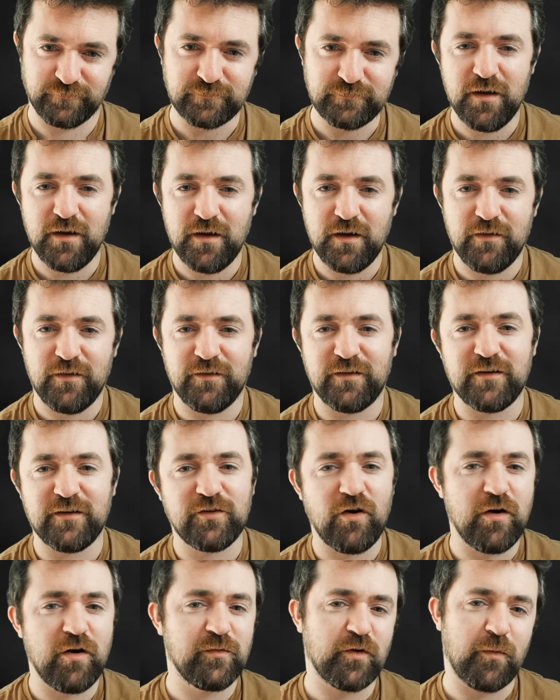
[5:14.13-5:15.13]
The
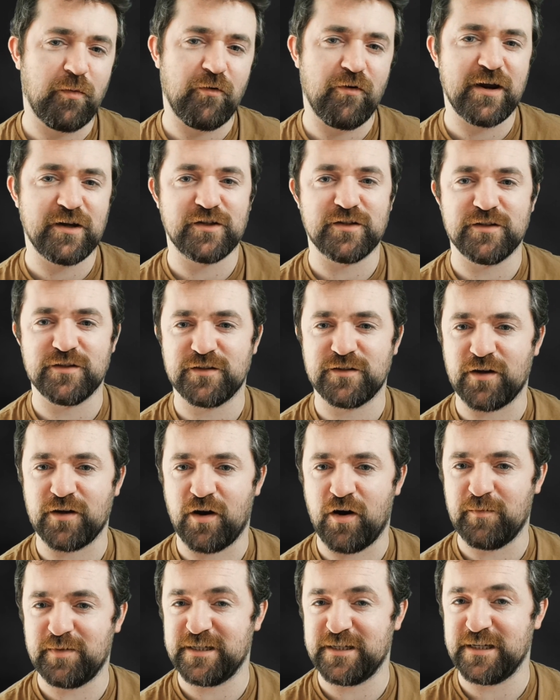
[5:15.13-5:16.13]
Zhentarim's operations
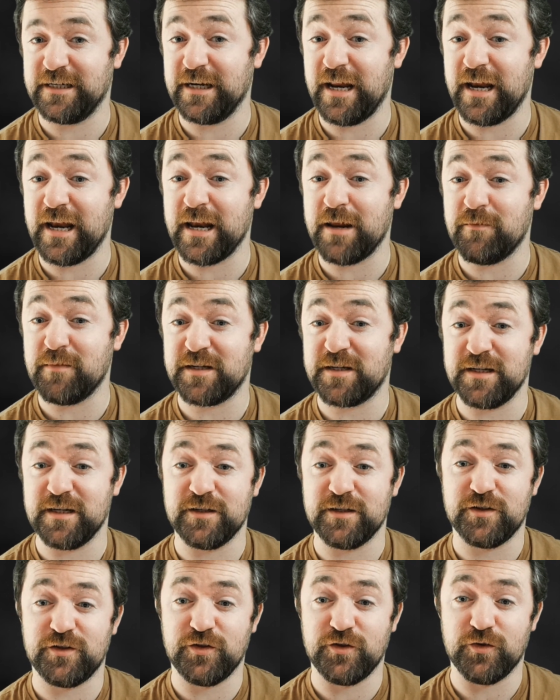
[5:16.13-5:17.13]
aren't particularly limited
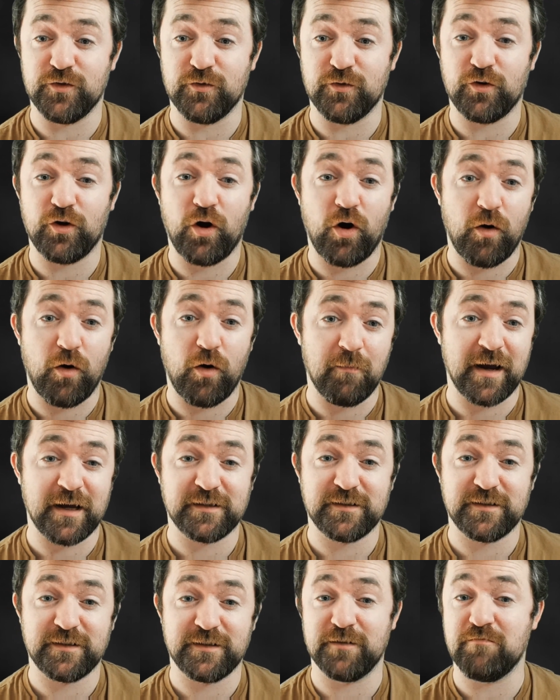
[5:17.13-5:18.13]
to
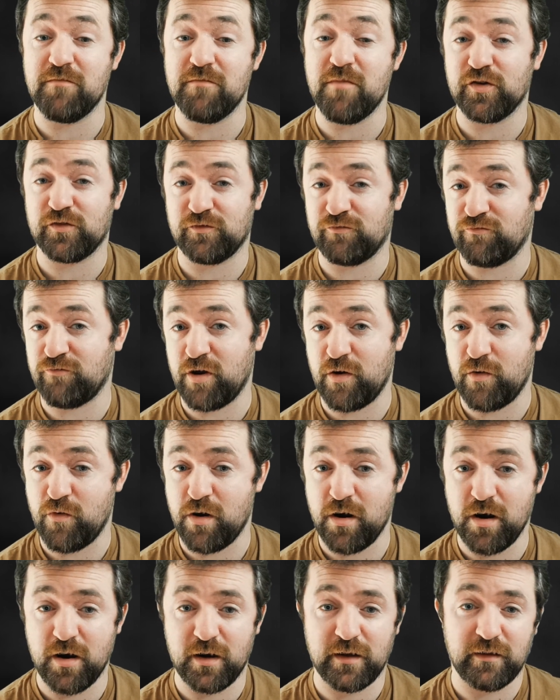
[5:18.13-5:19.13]
combat and mercenary
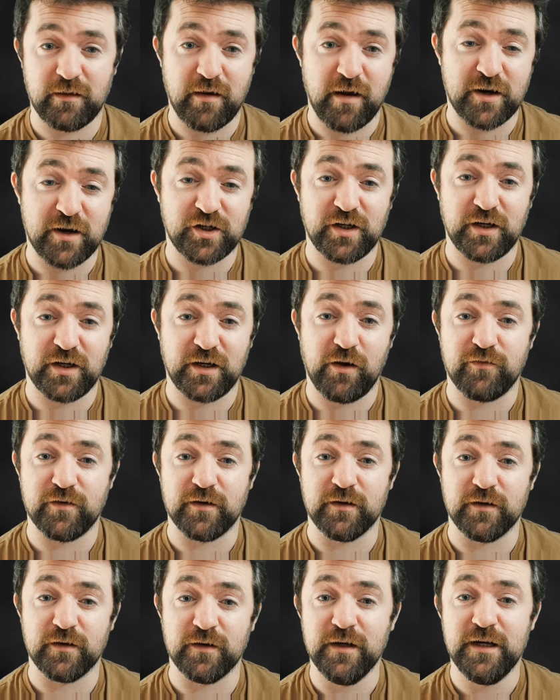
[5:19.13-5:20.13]
work. They're actually
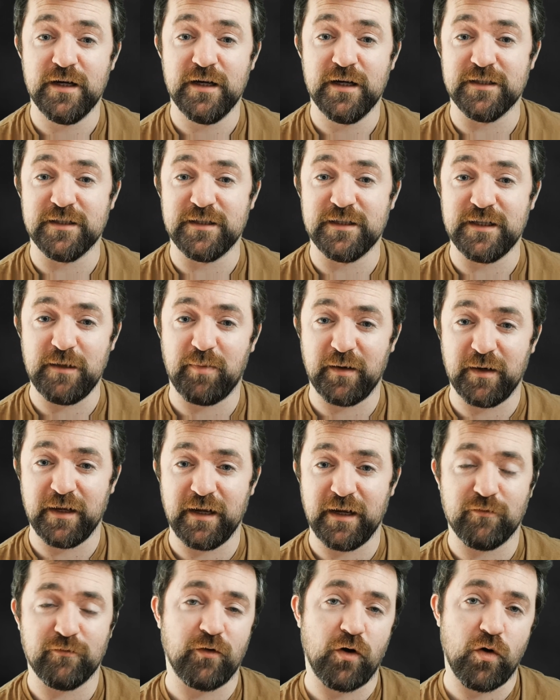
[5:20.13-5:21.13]
often deeply
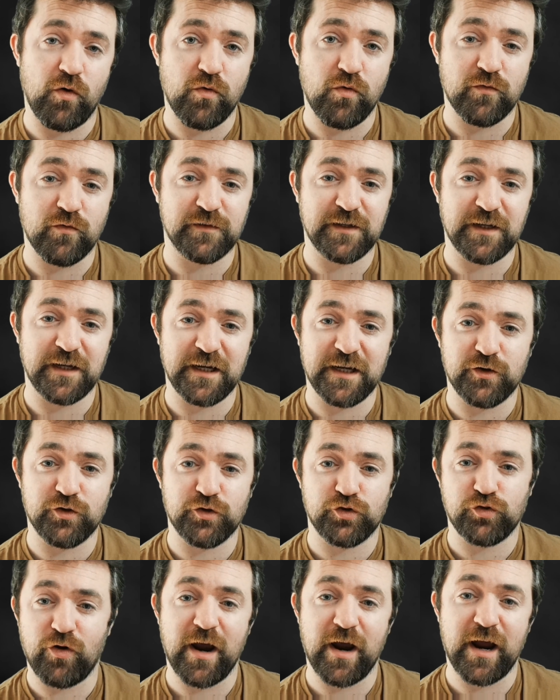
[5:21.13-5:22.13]
involved in
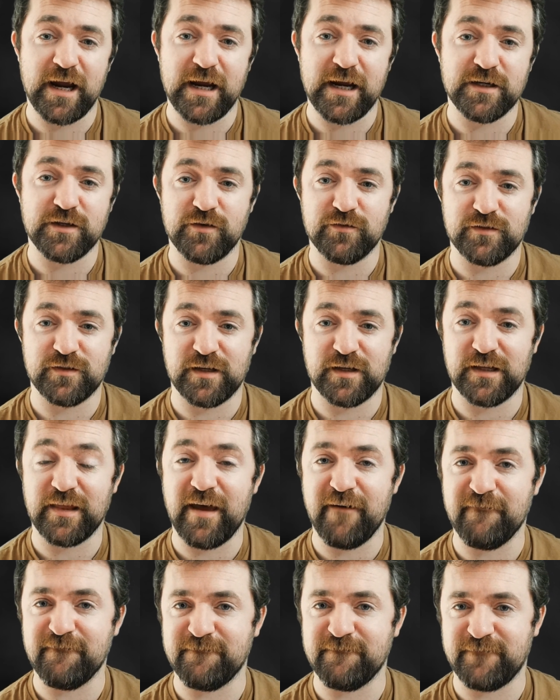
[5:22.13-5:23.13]
trade, using
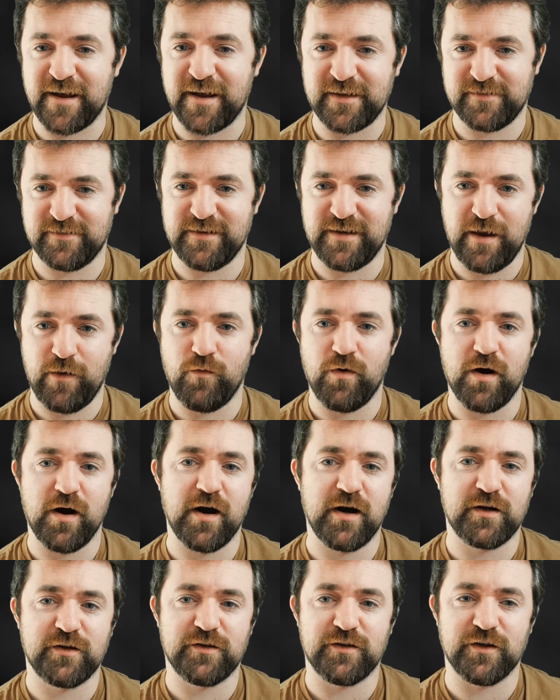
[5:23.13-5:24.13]
their vast
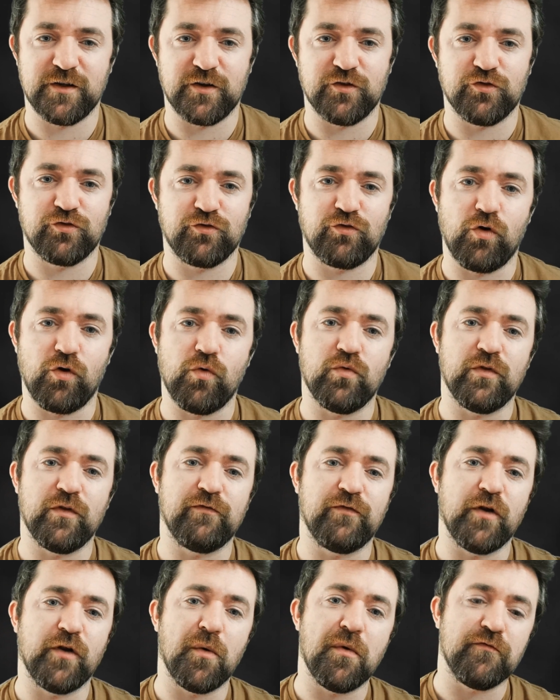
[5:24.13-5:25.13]
network to control the
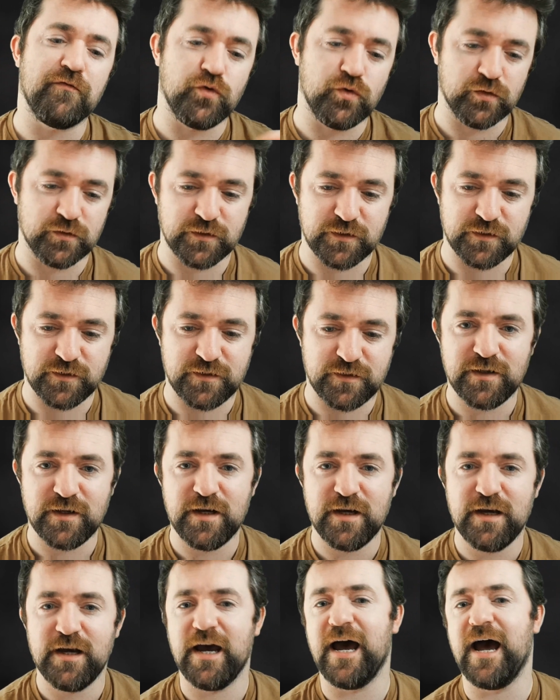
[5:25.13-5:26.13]
flow of goods
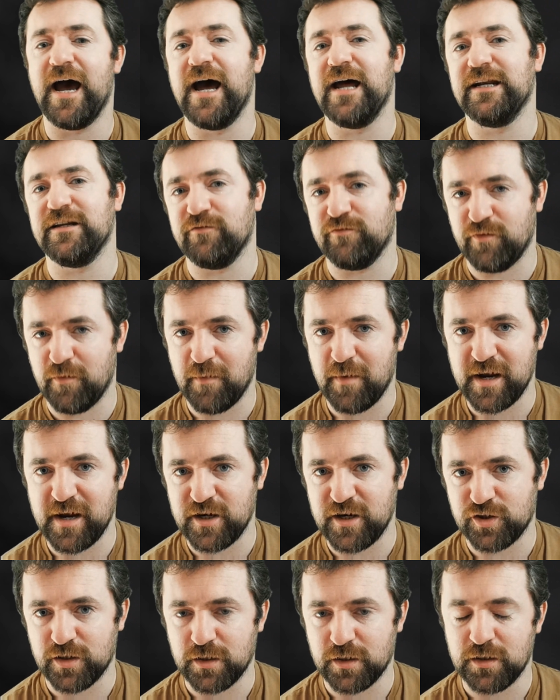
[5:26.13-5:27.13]
and
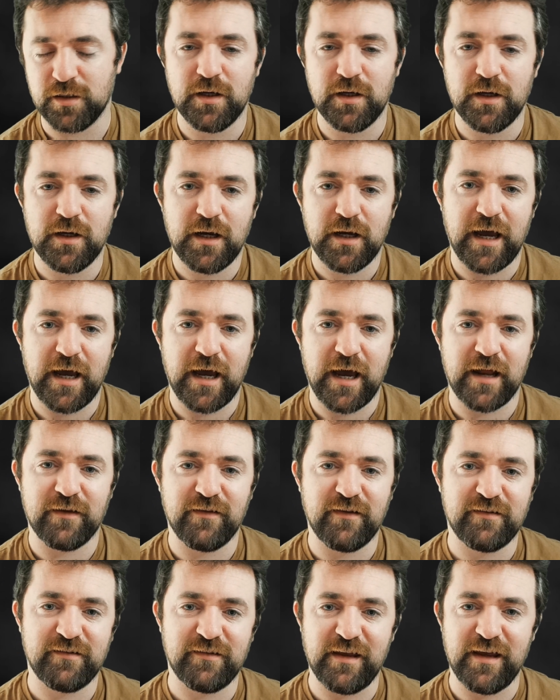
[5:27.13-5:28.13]
information. And
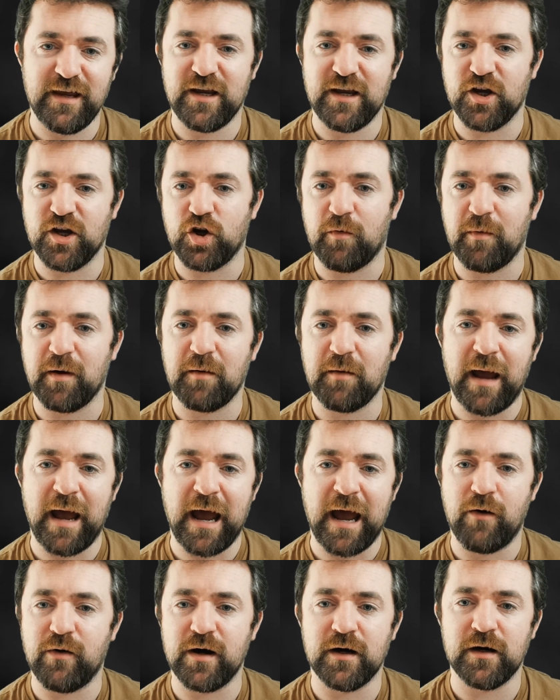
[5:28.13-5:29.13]
this economic
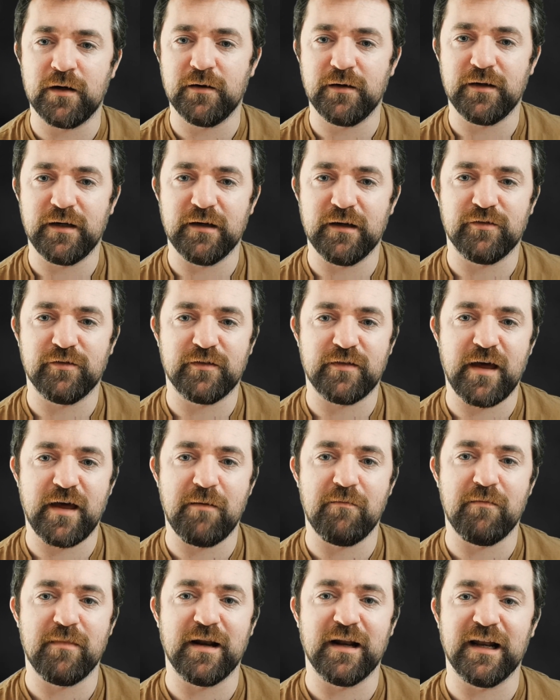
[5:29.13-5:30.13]
power gives
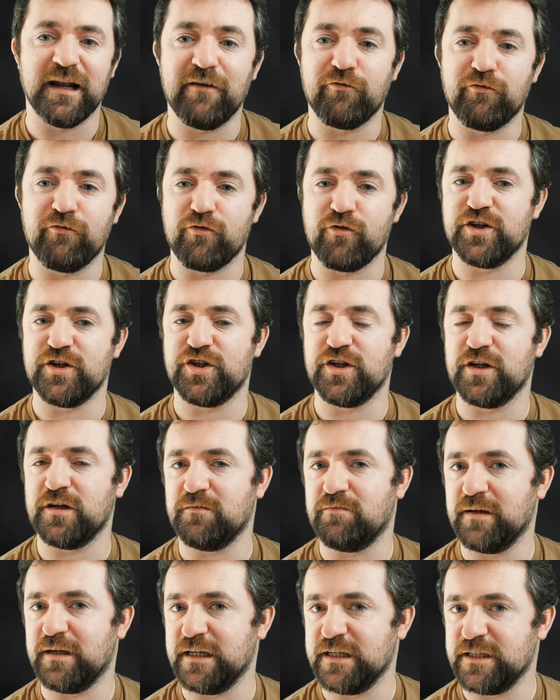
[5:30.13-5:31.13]
them leverage in
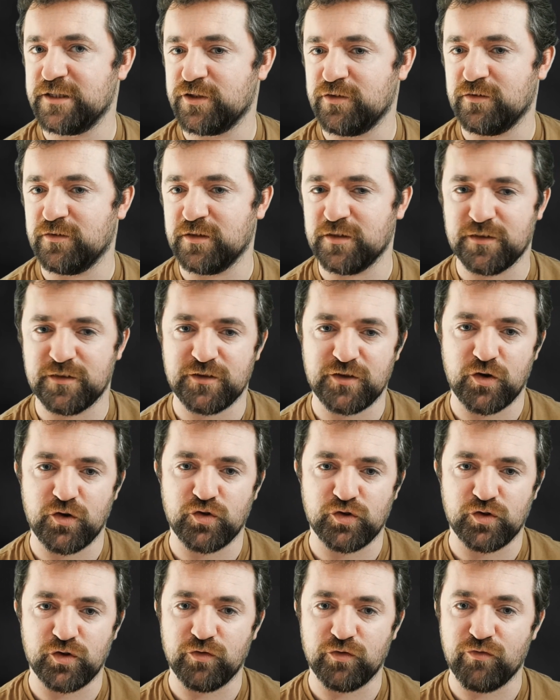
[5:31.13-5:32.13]
political and
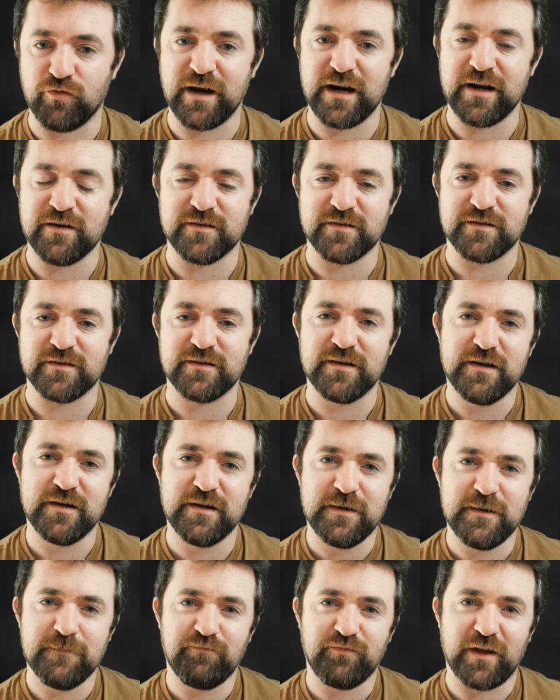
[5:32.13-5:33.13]
social arenas,
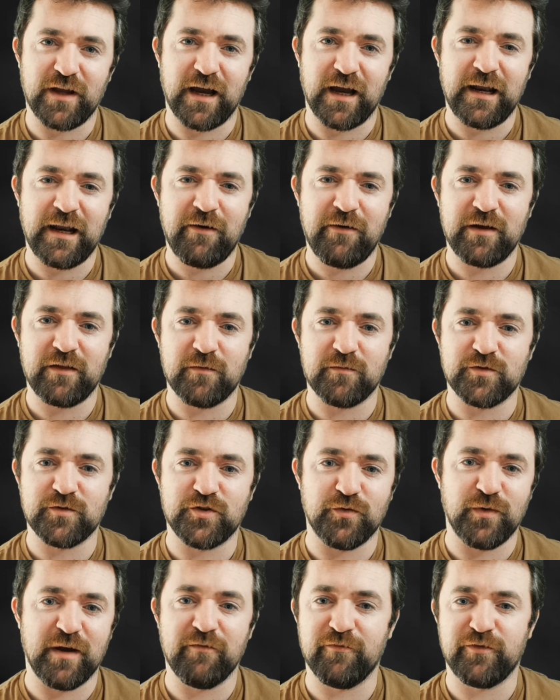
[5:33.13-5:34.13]
allowing them to
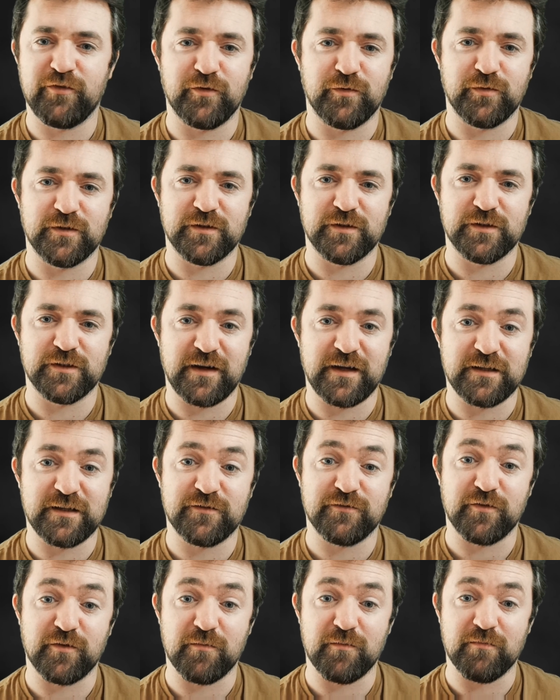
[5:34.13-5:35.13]
influence events
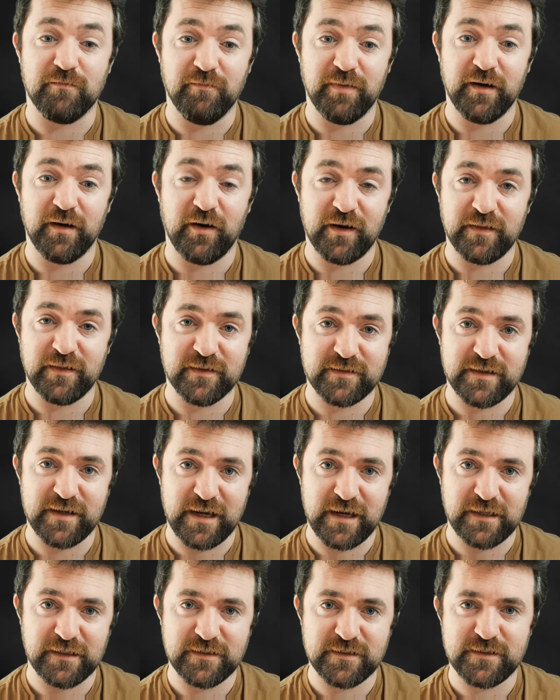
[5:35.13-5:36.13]
from behind the
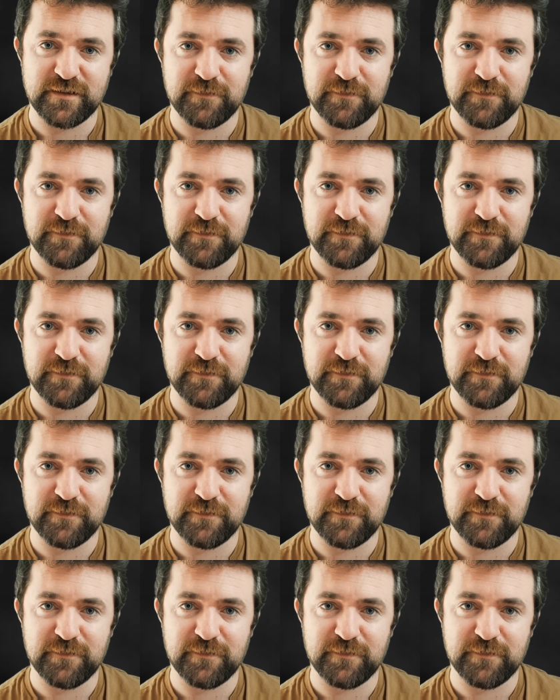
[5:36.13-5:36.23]
scenes.